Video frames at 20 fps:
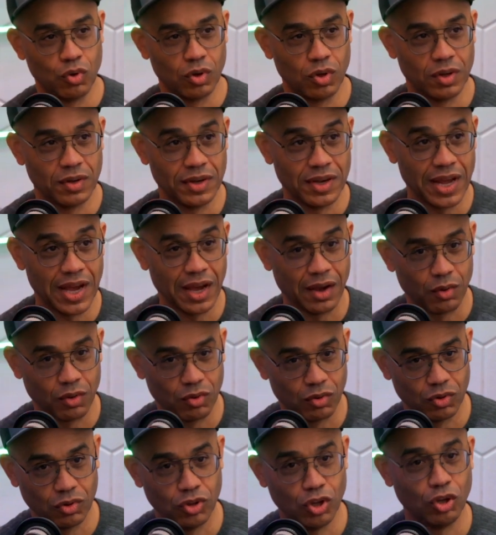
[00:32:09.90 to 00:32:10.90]
no
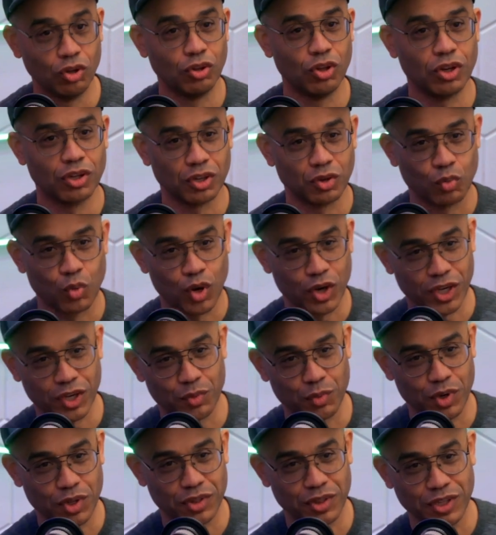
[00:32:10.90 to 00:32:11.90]
longer working
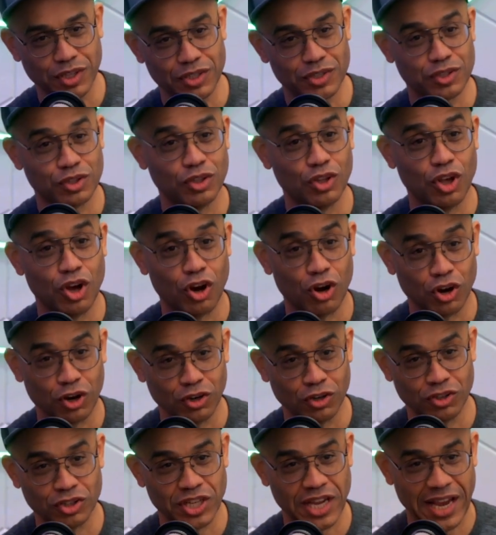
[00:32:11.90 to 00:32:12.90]
with these
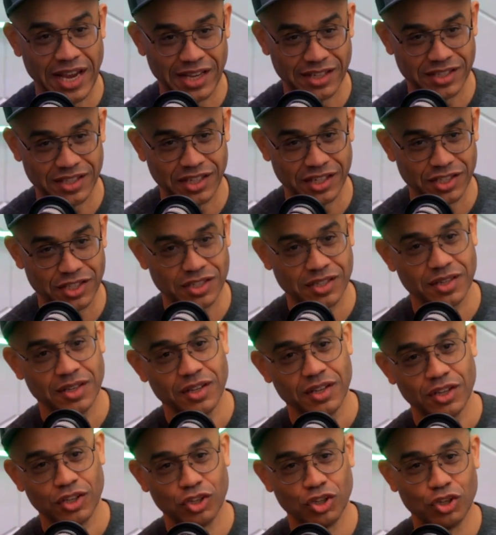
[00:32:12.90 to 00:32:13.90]
large assets,
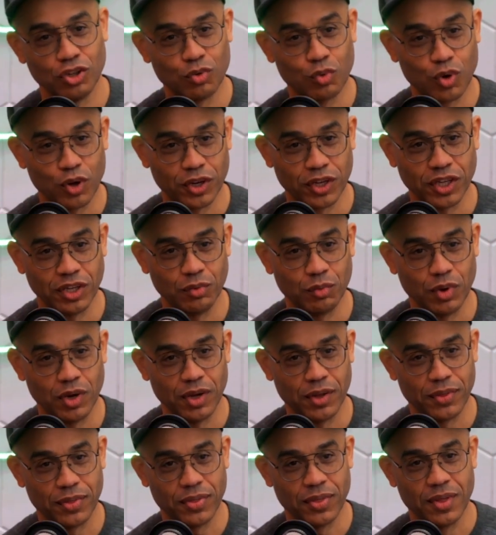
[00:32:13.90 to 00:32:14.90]
you're working
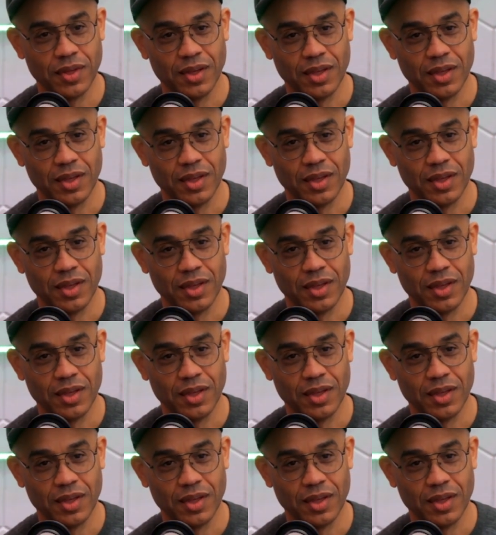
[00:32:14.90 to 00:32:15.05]
with